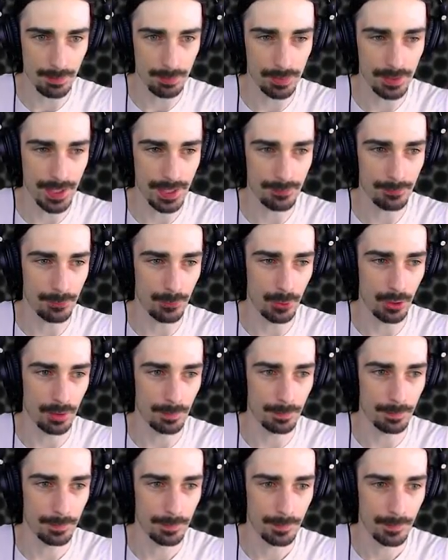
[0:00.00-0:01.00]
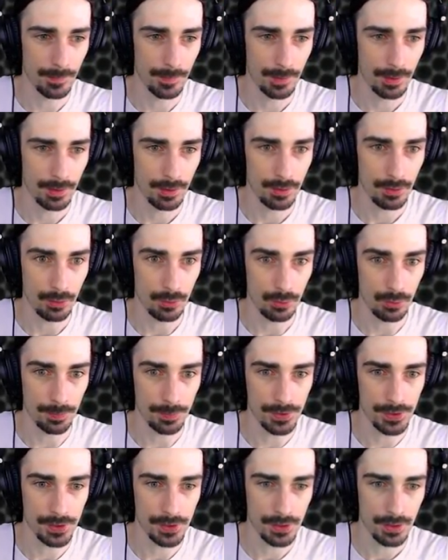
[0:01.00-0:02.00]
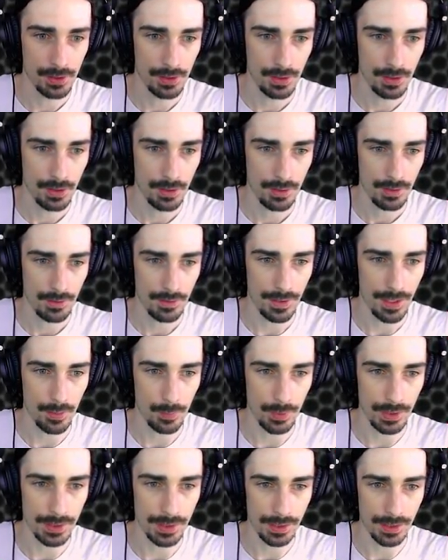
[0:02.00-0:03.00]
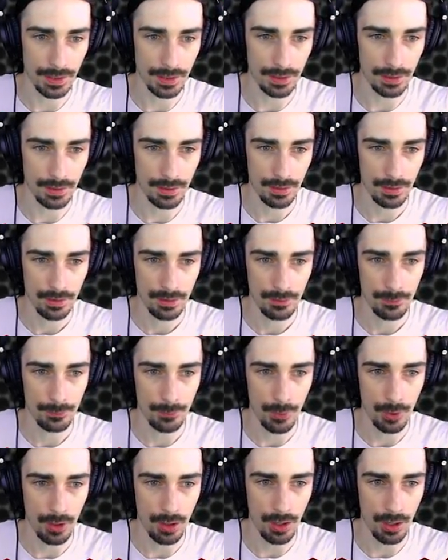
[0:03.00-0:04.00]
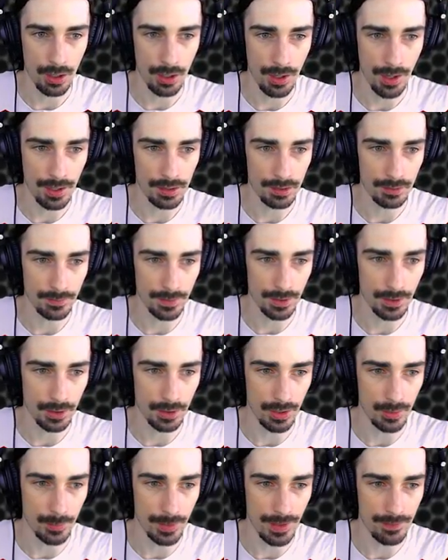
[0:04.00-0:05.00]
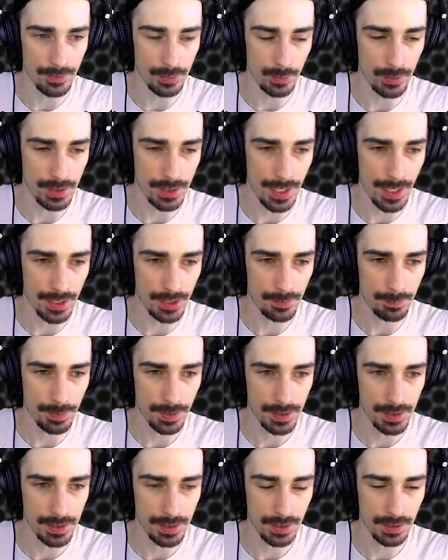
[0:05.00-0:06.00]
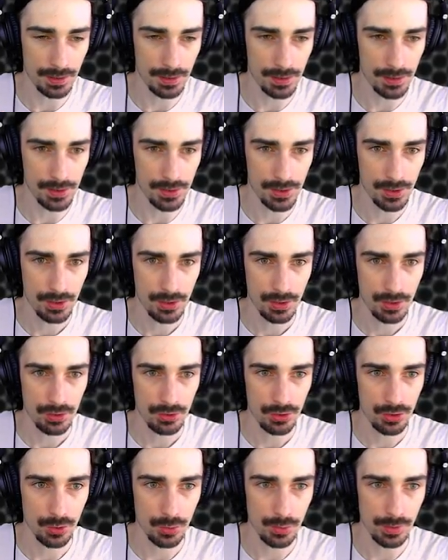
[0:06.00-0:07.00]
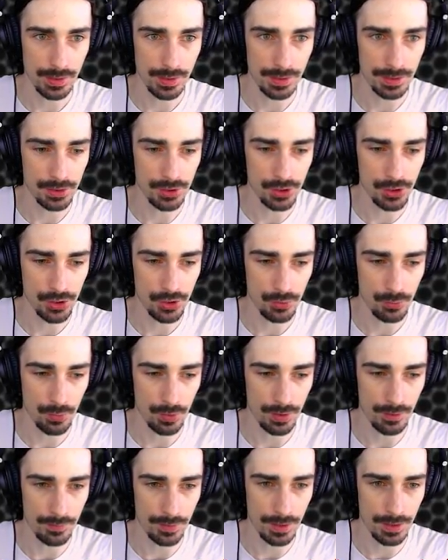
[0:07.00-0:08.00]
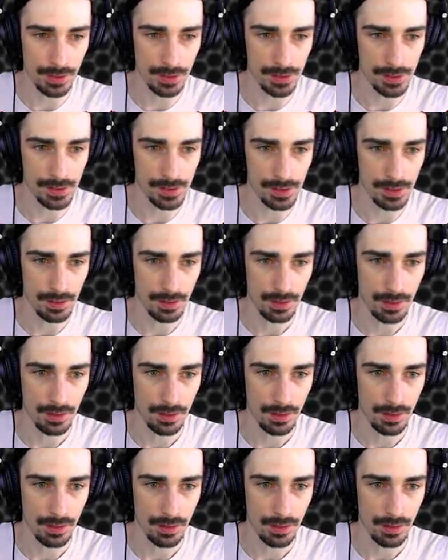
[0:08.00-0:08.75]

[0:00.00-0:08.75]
the platform, whoops, that we need for our elevator. And we have to attach pistons to each one of these